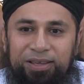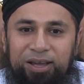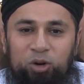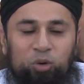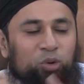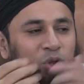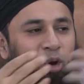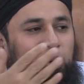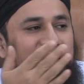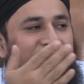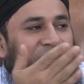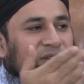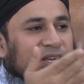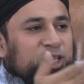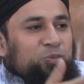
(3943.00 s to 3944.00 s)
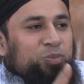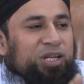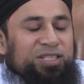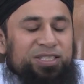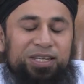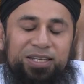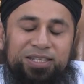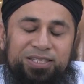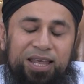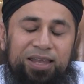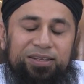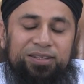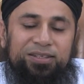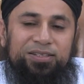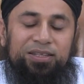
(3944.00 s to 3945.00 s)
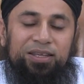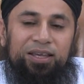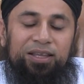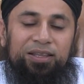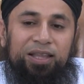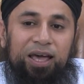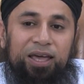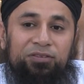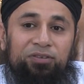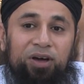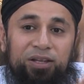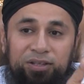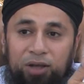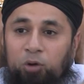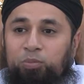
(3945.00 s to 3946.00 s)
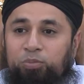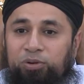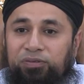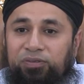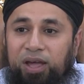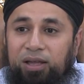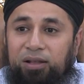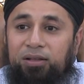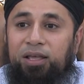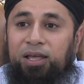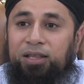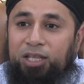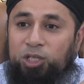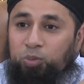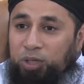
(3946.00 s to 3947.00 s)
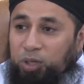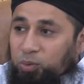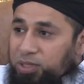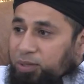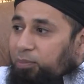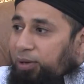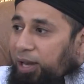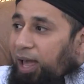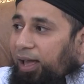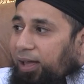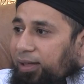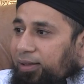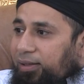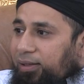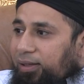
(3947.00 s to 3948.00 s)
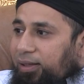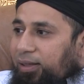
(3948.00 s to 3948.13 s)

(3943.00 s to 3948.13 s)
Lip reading: And although he never explicitly said it, that if I don't prevail, that's what he was implying.